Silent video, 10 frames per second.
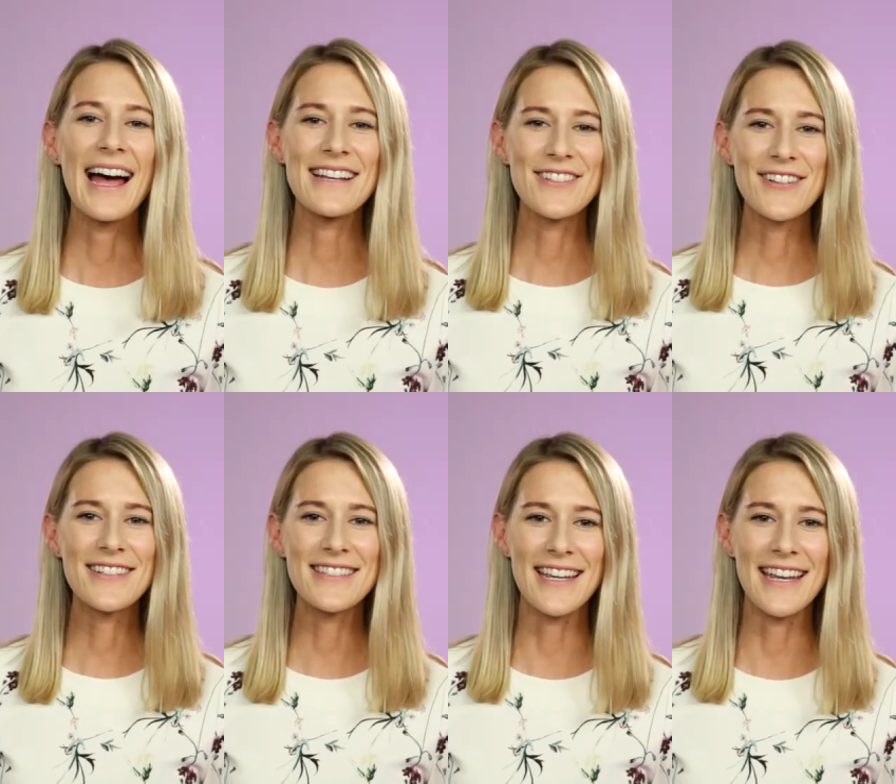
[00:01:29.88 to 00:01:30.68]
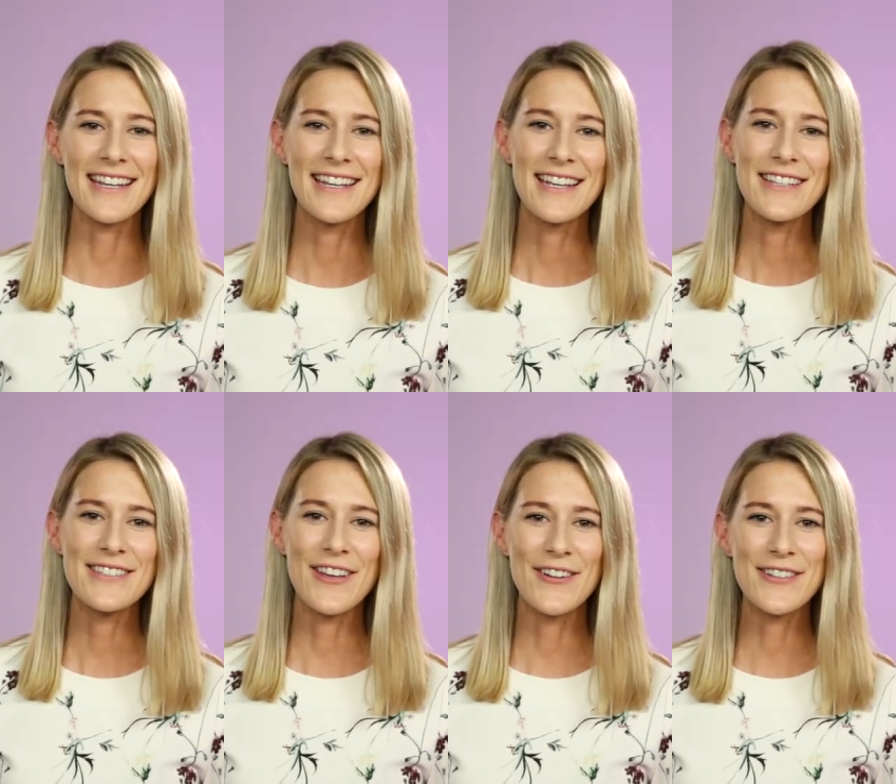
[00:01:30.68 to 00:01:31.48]
As you can see,
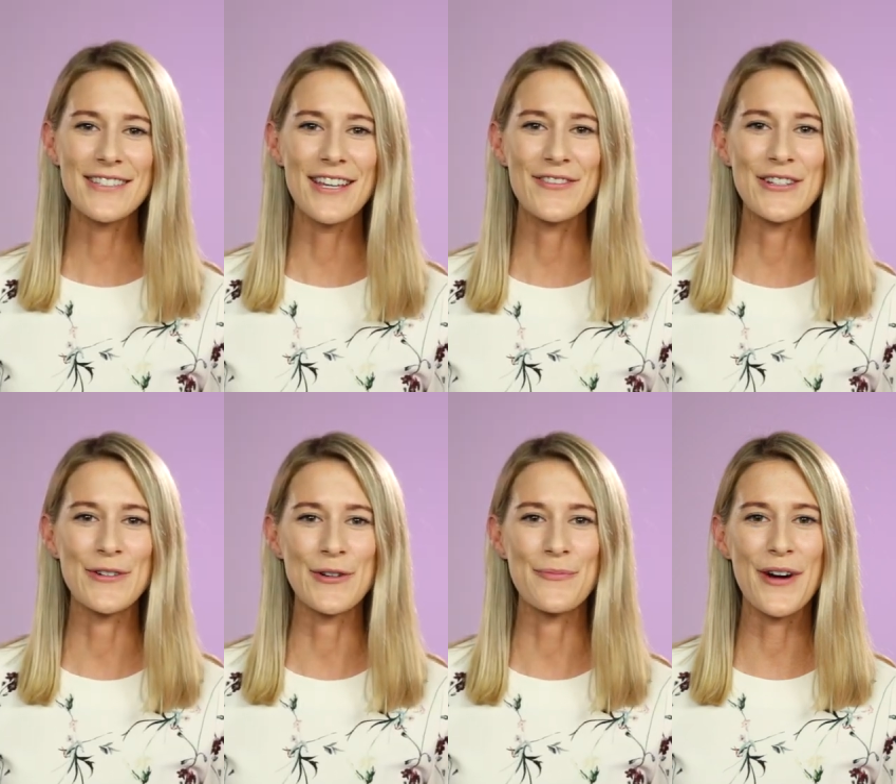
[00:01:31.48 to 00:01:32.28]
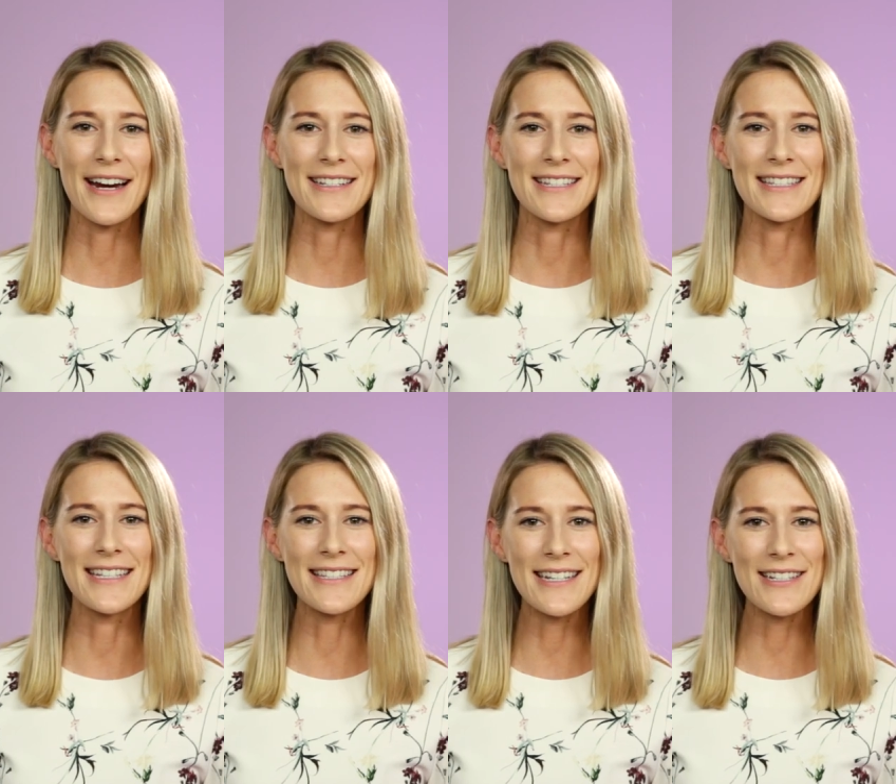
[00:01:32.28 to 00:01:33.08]
songs give children practice
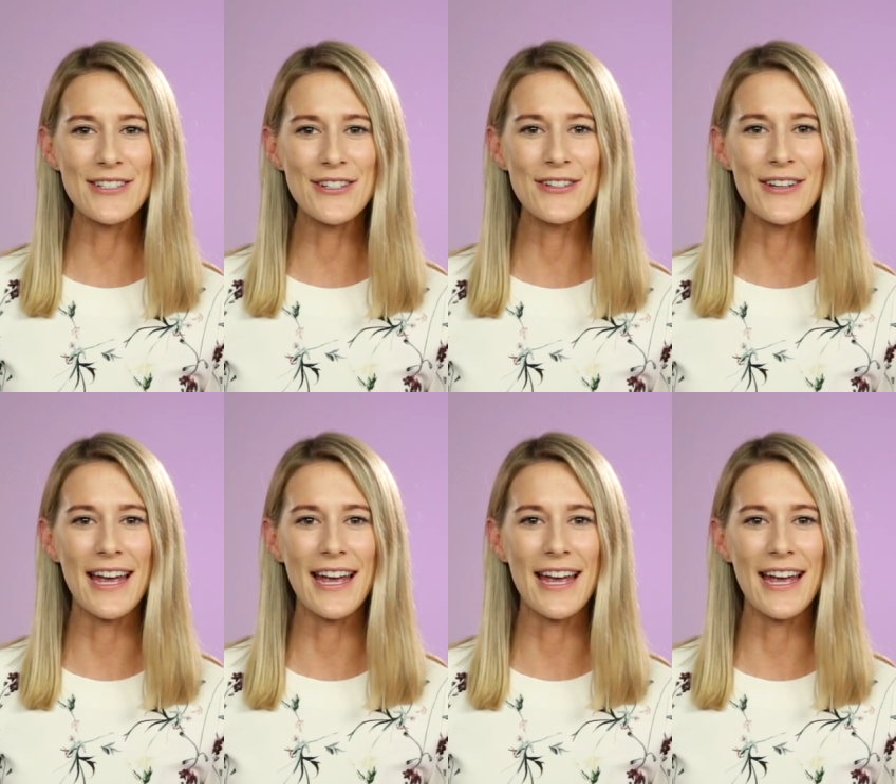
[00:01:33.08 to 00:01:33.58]
listening to